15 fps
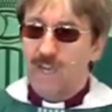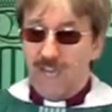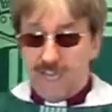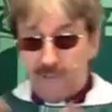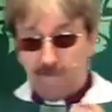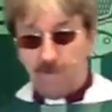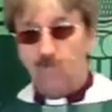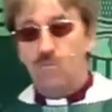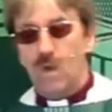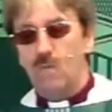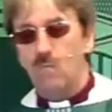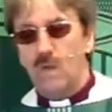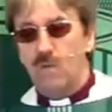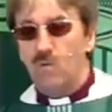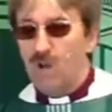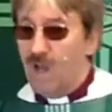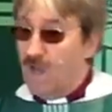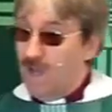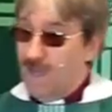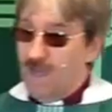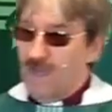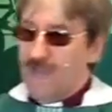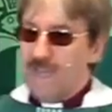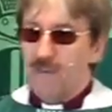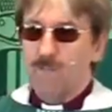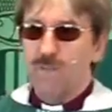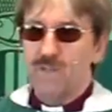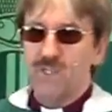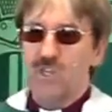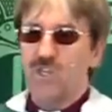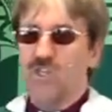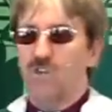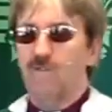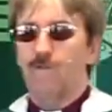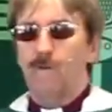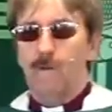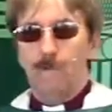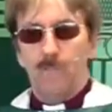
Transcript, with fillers: Even when we were in a position of,